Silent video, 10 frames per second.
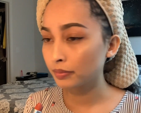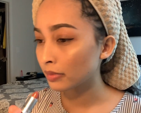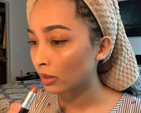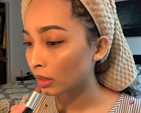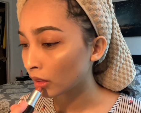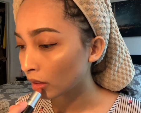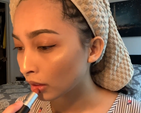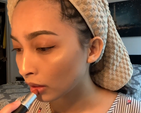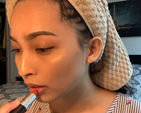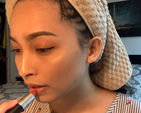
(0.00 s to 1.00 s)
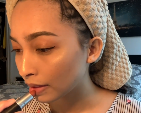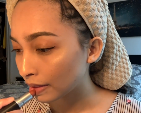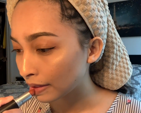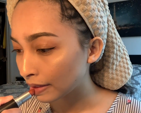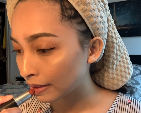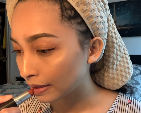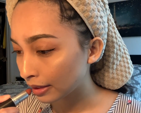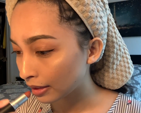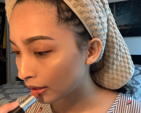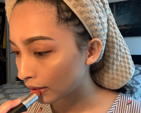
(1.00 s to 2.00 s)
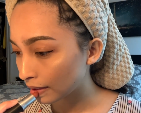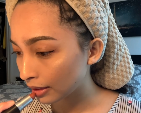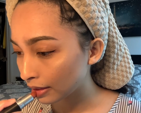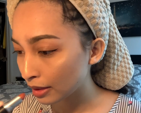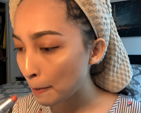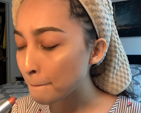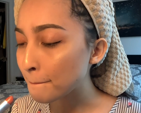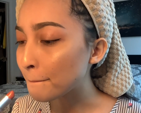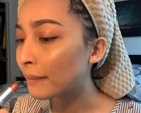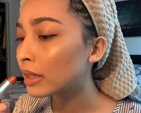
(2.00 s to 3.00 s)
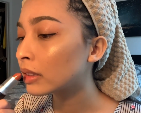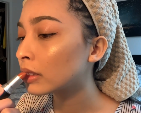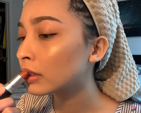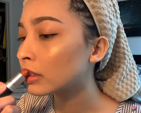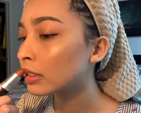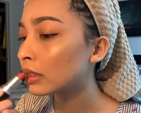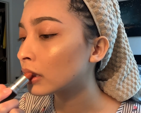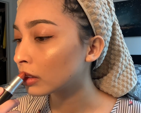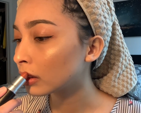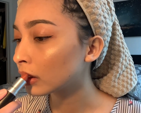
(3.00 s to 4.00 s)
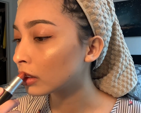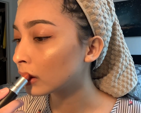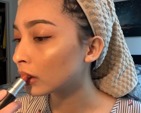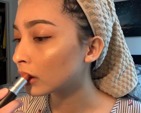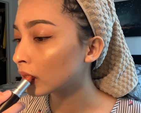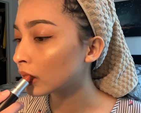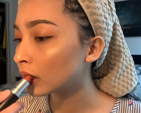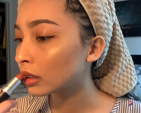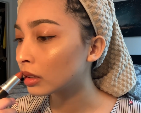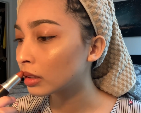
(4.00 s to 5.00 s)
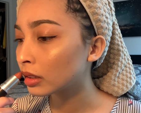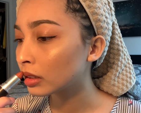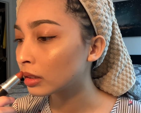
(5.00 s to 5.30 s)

Nothing is said.